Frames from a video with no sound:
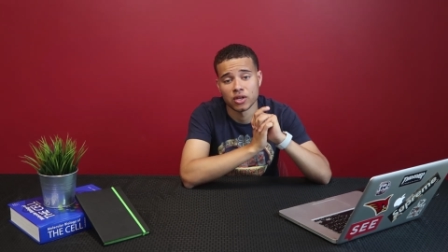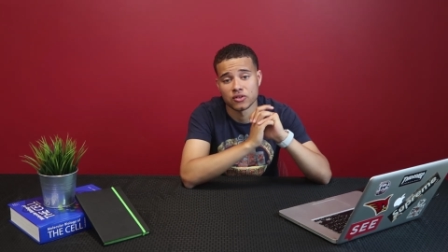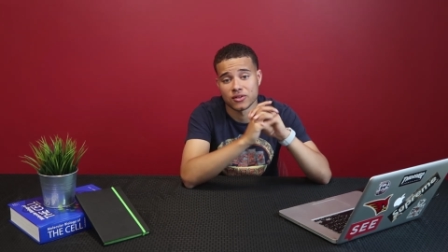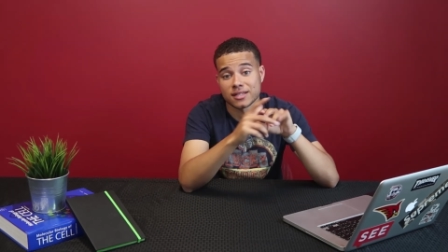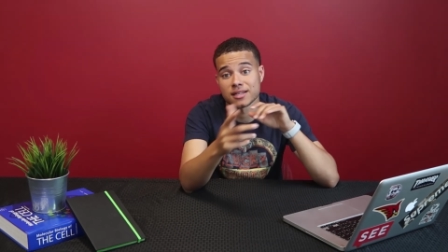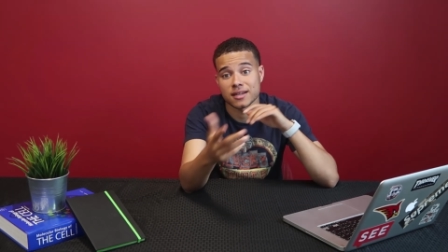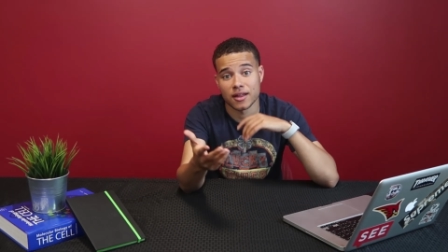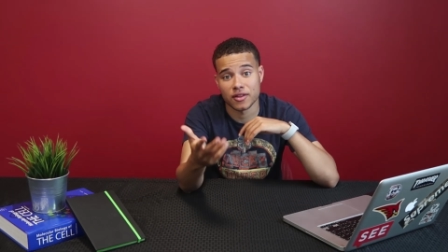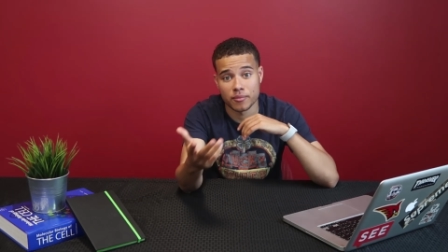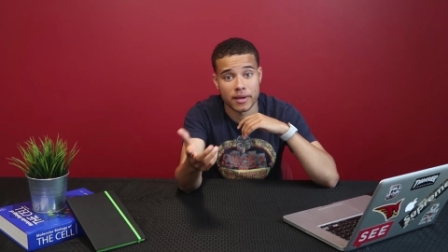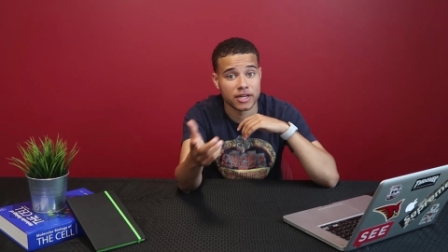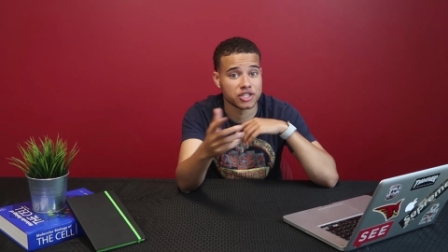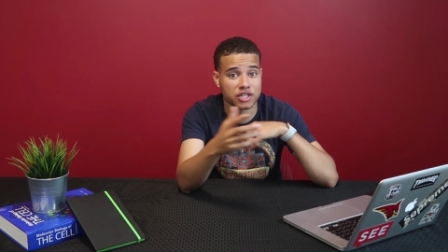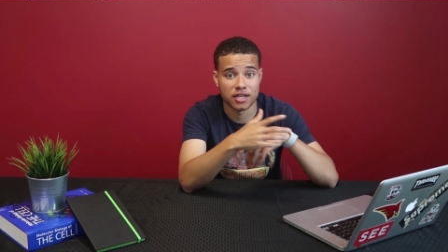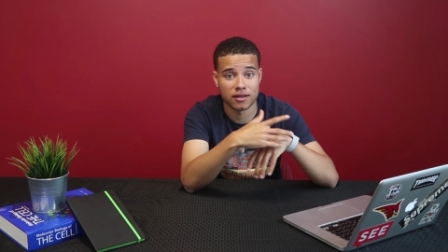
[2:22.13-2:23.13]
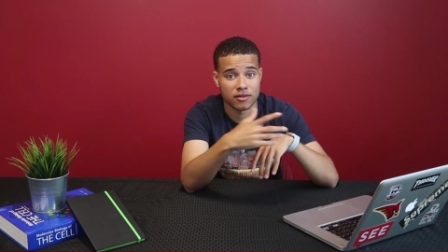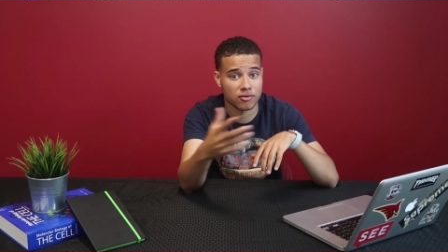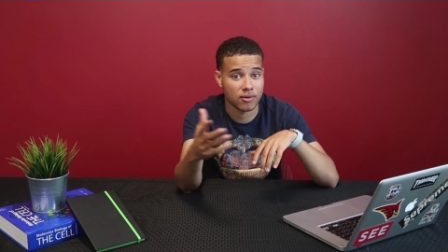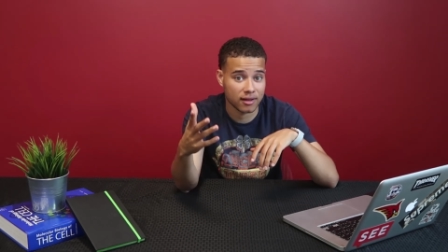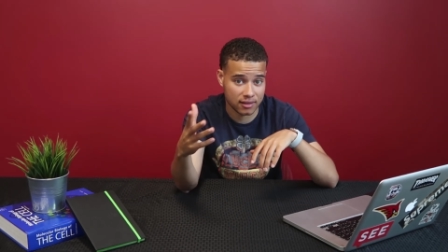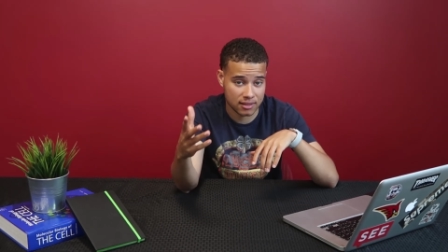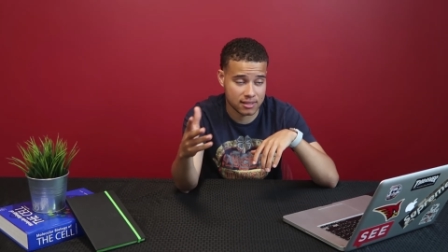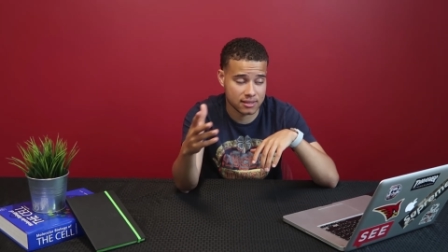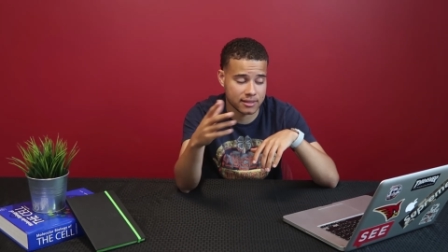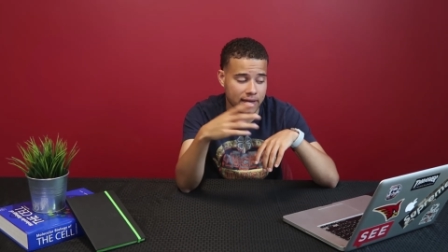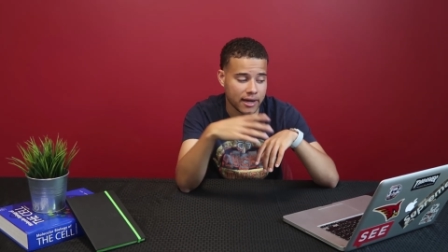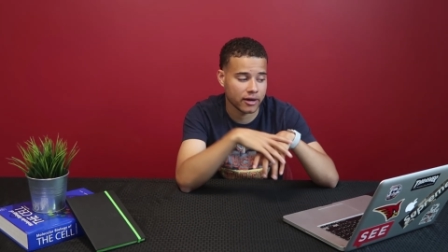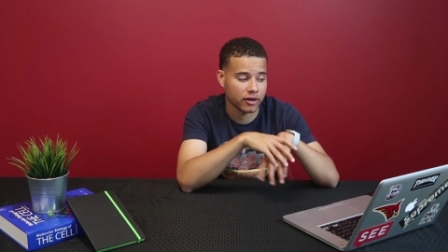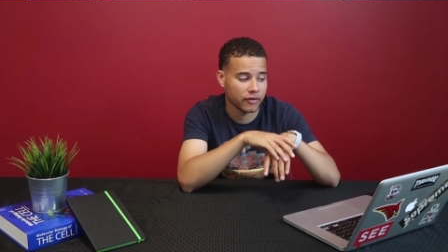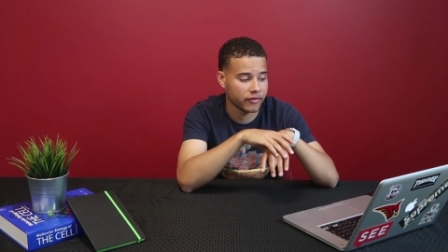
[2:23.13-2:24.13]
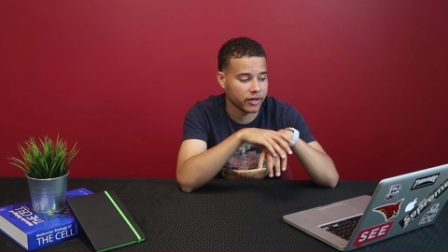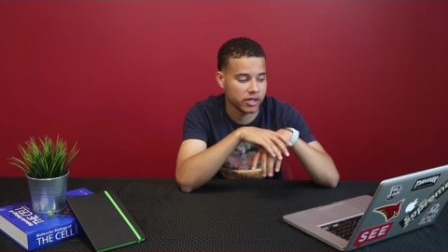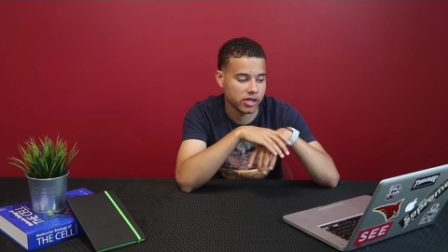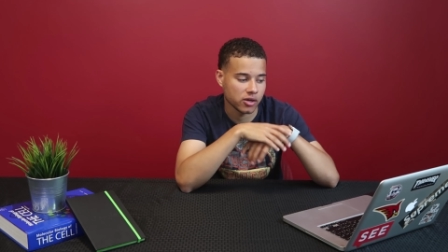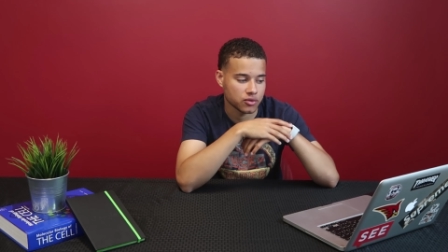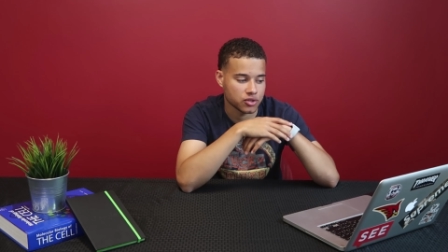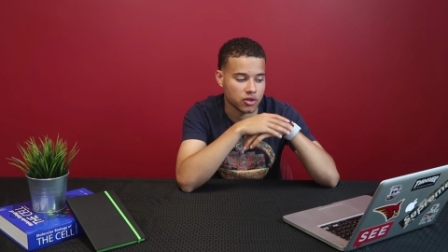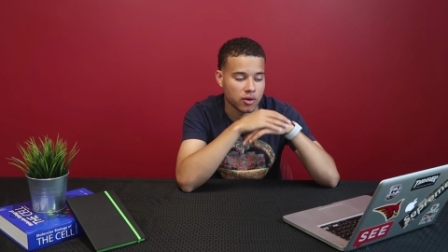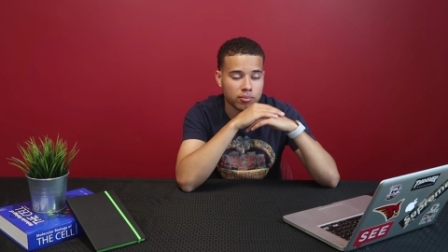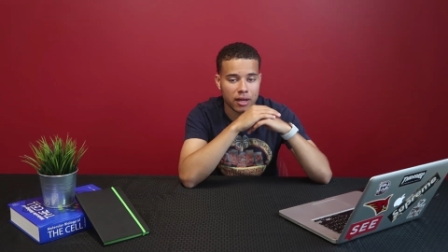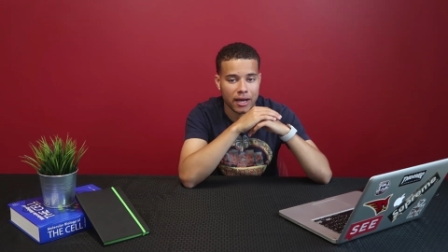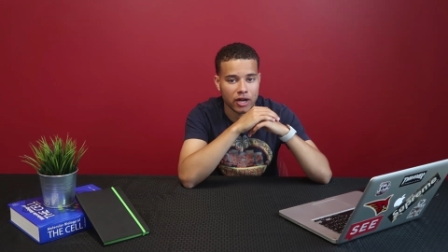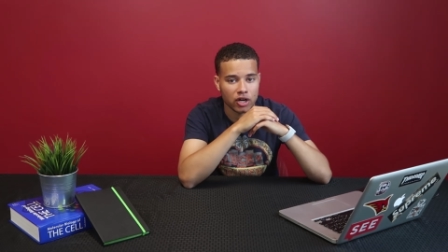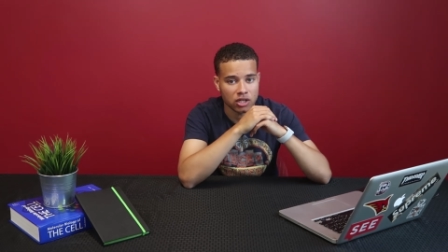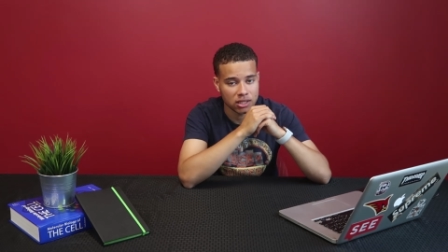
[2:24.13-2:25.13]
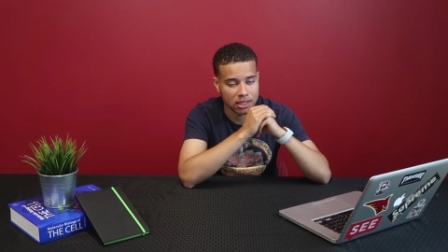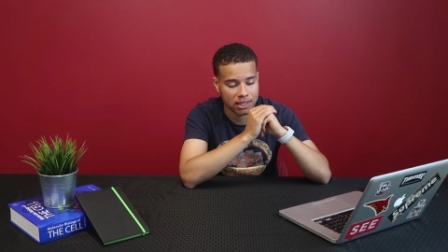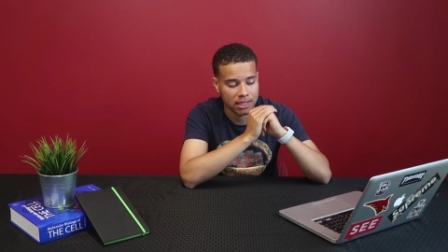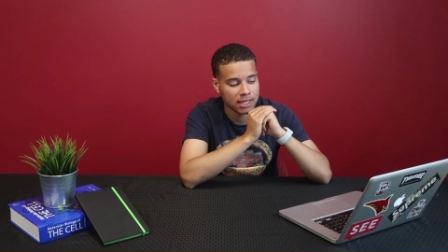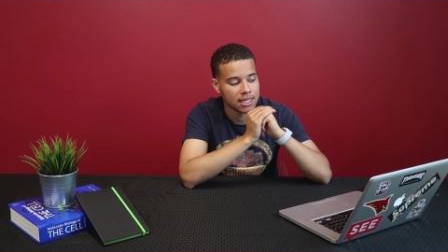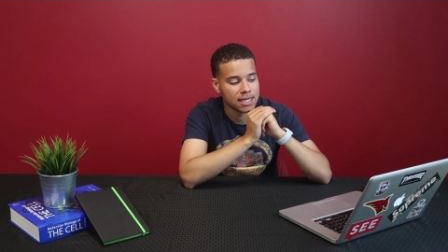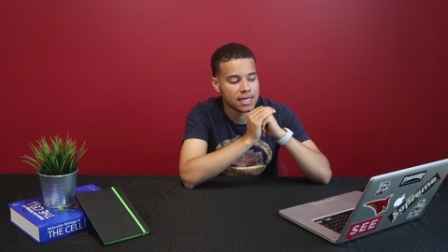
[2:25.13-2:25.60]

That's another major key throughout this entire video, so apply early.